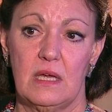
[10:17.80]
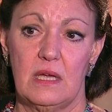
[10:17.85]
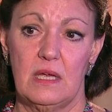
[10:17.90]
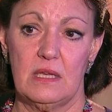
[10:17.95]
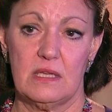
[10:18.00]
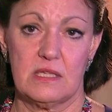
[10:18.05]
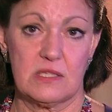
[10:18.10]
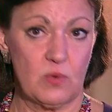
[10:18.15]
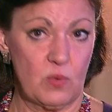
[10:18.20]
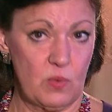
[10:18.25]

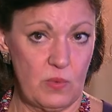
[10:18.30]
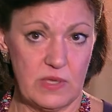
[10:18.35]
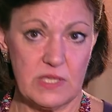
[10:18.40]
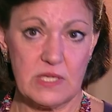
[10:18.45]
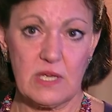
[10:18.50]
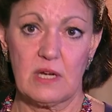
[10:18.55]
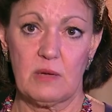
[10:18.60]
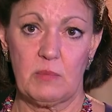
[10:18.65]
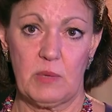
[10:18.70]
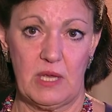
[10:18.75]
it's always
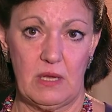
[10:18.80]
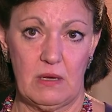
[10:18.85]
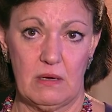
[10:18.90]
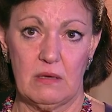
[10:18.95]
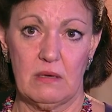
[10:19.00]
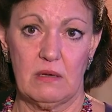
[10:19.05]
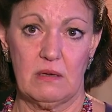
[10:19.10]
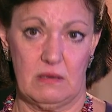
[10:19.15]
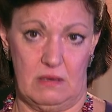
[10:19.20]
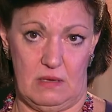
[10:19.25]
going to be
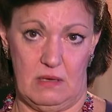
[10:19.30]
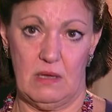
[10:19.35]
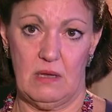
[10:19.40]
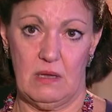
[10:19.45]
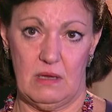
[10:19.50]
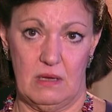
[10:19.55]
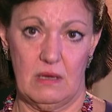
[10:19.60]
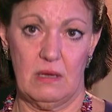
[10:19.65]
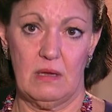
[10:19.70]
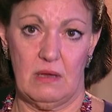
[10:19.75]

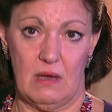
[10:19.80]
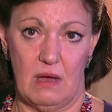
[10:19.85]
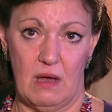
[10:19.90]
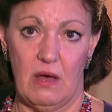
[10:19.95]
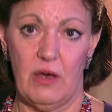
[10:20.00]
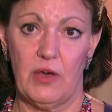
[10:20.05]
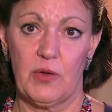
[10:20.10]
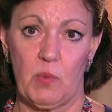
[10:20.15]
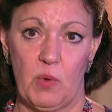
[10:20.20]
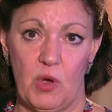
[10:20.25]

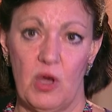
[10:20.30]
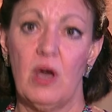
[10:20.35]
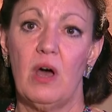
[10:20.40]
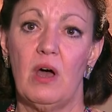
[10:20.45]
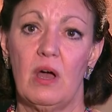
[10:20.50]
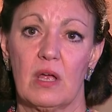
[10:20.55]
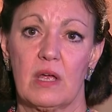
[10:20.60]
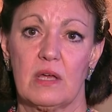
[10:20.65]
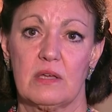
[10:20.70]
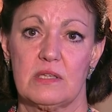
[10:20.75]
hard
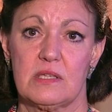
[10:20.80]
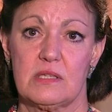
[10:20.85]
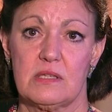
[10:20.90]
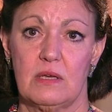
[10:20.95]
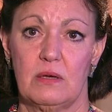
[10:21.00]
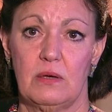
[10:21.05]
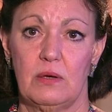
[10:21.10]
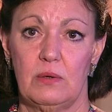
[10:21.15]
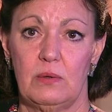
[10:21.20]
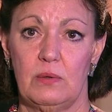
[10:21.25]
work.
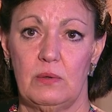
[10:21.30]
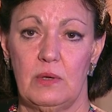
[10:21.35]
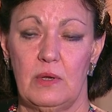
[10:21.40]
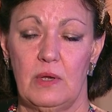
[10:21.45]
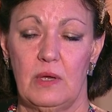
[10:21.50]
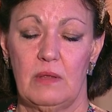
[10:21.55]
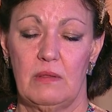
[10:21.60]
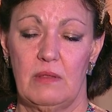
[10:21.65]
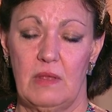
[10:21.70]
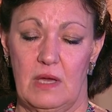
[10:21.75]
So
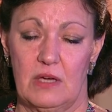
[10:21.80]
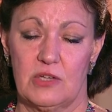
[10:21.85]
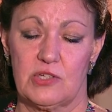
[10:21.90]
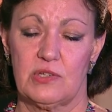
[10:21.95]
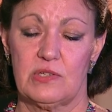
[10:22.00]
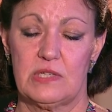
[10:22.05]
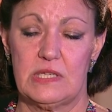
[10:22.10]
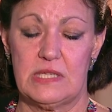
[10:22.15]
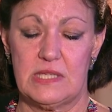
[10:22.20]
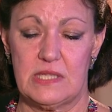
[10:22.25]
the
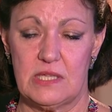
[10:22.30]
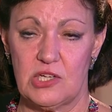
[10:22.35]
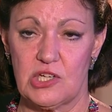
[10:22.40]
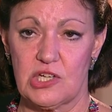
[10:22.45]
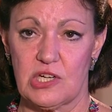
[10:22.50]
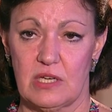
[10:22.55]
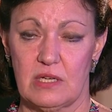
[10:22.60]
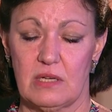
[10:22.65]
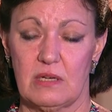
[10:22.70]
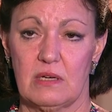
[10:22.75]
actual
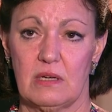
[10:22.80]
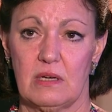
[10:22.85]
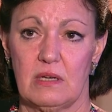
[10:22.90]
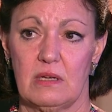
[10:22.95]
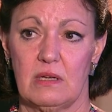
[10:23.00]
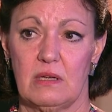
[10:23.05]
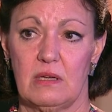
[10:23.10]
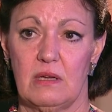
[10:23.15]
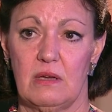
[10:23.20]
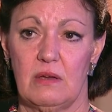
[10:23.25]
decision
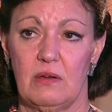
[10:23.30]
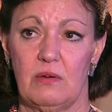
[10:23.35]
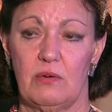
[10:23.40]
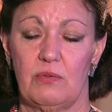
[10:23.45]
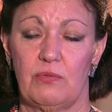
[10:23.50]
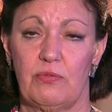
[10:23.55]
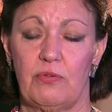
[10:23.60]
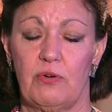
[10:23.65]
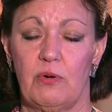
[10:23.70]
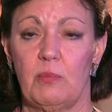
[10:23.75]

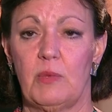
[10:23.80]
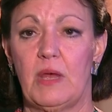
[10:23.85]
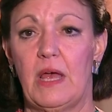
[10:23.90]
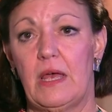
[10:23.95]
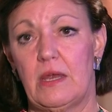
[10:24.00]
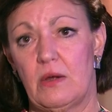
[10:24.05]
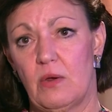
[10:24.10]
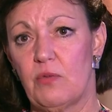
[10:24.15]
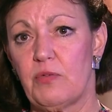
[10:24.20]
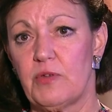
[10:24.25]
from a
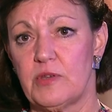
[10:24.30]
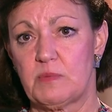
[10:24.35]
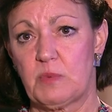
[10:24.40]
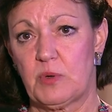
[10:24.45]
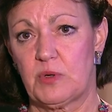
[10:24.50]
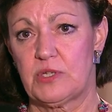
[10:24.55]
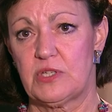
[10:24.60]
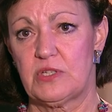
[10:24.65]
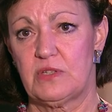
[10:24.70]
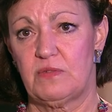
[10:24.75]
head office
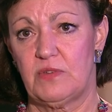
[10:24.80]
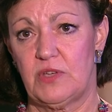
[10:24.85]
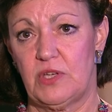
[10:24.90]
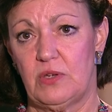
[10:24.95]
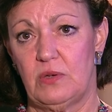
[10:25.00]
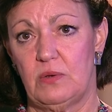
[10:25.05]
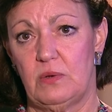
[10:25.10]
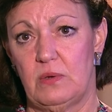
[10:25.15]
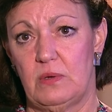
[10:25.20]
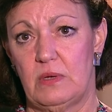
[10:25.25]
point of
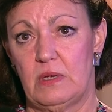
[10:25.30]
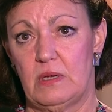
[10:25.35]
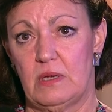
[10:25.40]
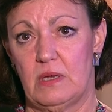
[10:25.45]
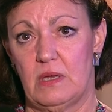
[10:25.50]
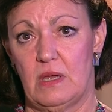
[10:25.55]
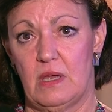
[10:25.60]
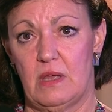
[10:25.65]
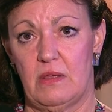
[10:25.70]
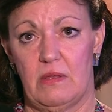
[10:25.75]
view,
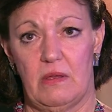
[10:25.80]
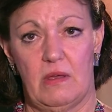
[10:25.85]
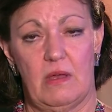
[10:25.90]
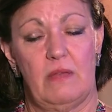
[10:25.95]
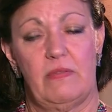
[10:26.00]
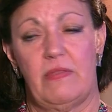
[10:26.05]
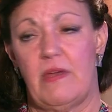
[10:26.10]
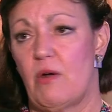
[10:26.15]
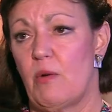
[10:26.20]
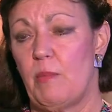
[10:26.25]

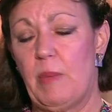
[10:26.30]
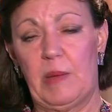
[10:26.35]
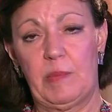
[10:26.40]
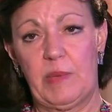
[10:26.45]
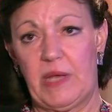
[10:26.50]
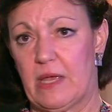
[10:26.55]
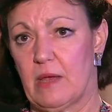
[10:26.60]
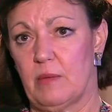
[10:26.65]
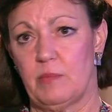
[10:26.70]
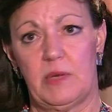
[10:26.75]
they're a
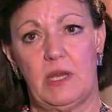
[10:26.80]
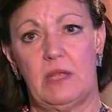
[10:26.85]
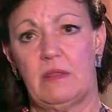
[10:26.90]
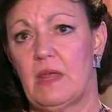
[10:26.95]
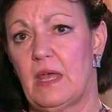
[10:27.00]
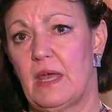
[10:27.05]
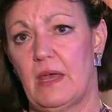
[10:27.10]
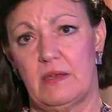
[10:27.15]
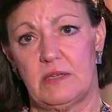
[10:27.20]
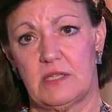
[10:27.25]
public company,
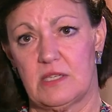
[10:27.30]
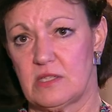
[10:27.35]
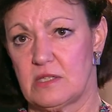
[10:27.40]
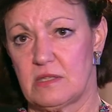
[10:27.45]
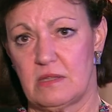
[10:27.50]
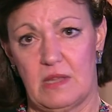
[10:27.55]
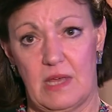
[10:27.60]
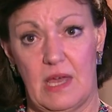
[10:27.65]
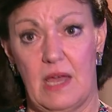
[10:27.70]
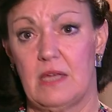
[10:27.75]
they had
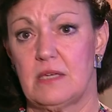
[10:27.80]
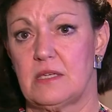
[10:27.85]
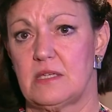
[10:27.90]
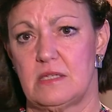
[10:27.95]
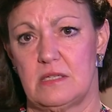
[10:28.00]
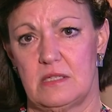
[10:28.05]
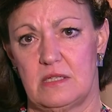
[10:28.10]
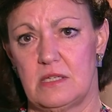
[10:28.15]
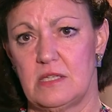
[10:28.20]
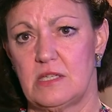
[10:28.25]

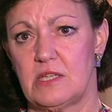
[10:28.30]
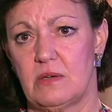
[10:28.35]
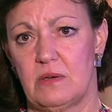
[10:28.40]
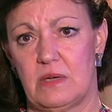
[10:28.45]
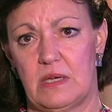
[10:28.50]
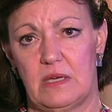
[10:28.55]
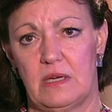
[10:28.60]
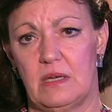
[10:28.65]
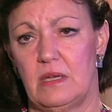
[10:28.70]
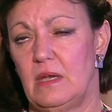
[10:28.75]
to do
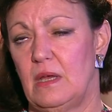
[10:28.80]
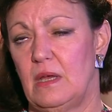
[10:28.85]
it.